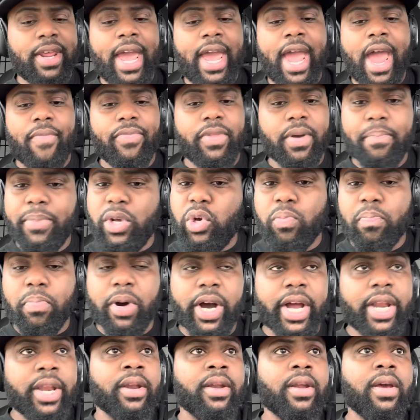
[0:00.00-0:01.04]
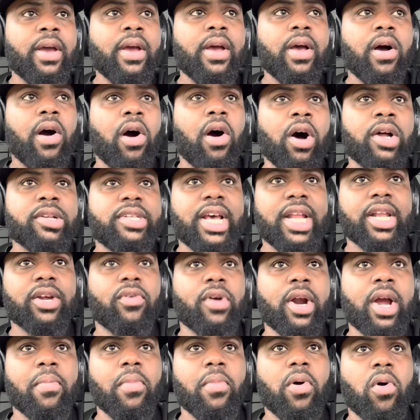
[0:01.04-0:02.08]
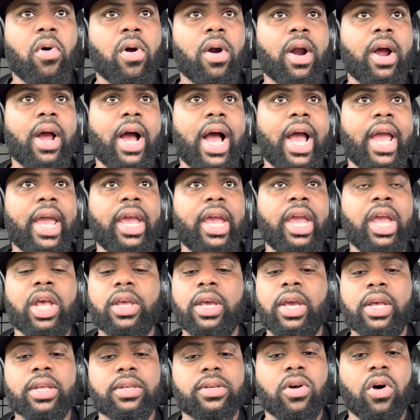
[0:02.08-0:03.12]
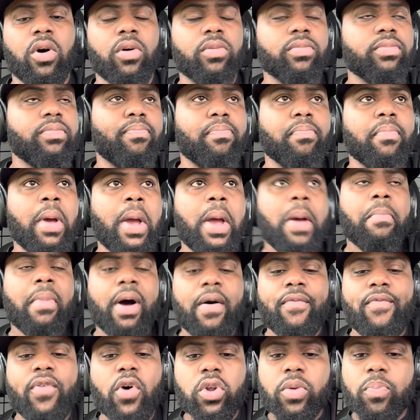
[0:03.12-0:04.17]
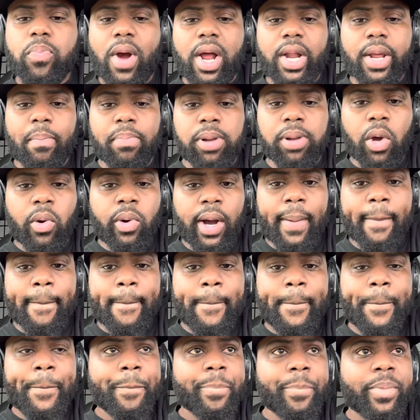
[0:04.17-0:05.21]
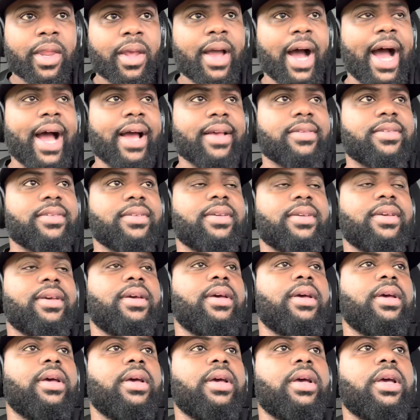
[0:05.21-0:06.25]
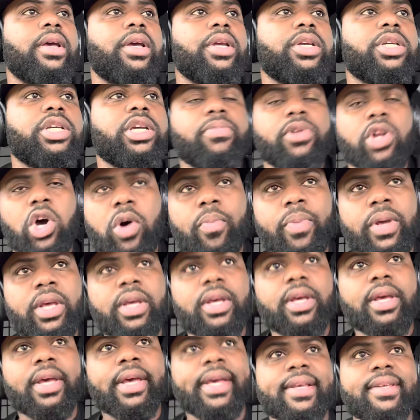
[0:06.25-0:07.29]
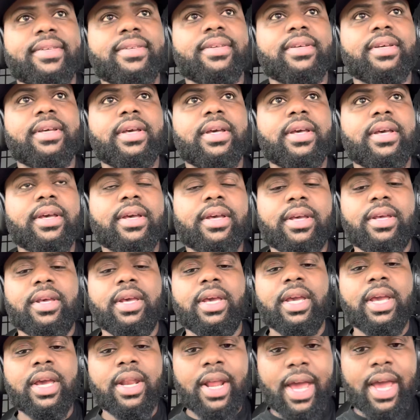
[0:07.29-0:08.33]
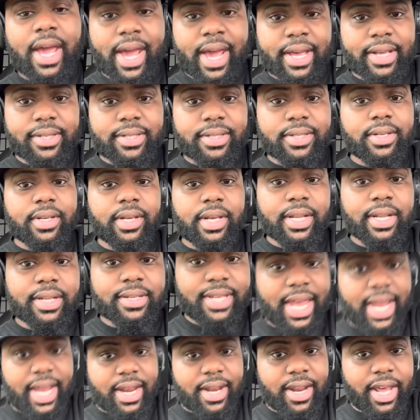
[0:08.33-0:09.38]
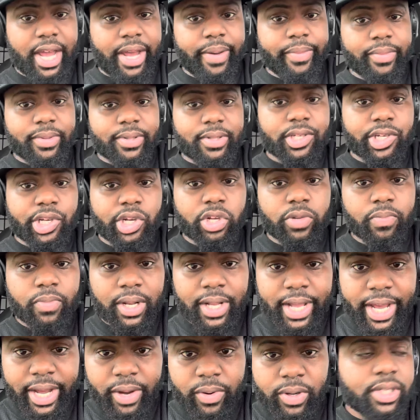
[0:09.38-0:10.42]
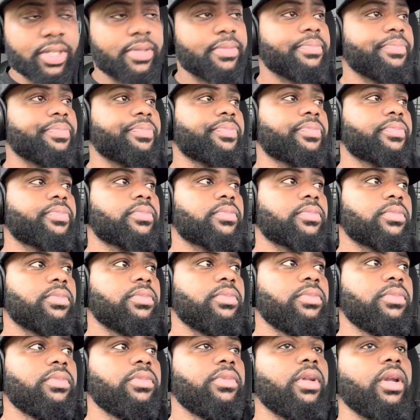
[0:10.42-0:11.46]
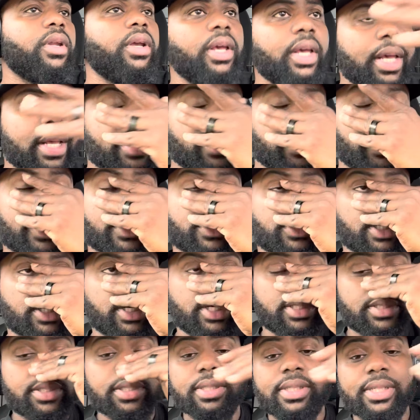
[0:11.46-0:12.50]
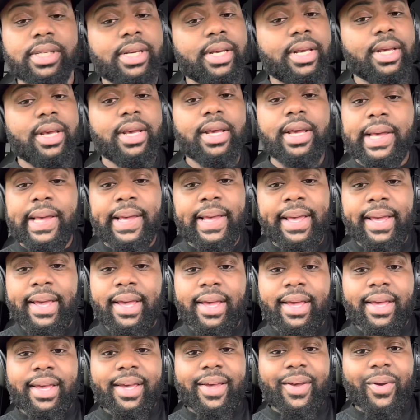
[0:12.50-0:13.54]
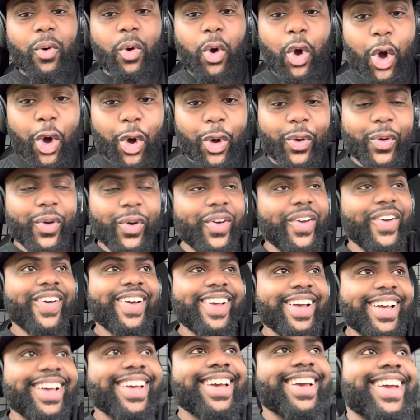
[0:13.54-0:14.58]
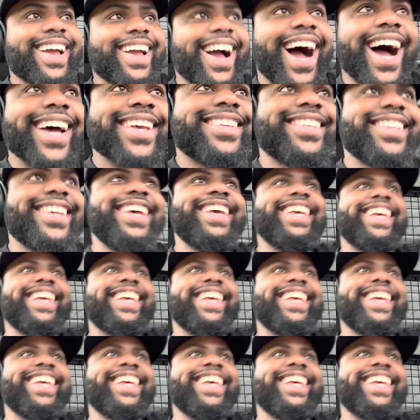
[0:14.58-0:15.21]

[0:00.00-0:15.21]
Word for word: have the mute button on Telegram, or it is going. My phone will probably blow up, guys. Shibnobi is kicking ass and taking names. Excuse my language. It is it's whoo guys